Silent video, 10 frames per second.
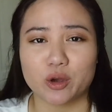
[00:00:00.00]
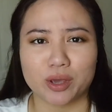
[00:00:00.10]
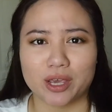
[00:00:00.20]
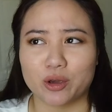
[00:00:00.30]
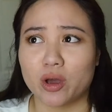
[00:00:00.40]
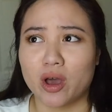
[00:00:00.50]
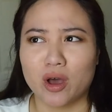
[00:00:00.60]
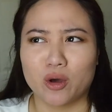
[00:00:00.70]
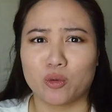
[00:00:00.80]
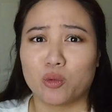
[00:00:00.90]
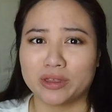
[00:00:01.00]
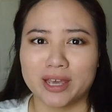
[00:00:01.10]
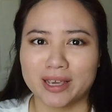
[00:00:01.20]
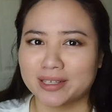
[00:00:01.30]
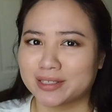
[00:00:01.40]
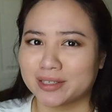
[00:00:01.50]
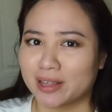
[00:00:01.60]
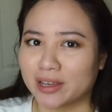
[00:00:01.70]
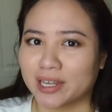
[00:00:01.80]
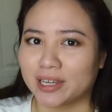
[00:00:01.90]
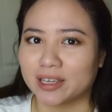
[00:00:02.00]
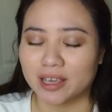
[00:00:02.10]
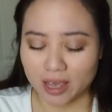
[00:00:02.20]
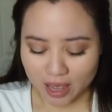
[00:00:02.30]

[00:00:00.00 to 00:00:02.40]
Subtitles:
okay, what the heck is slugging?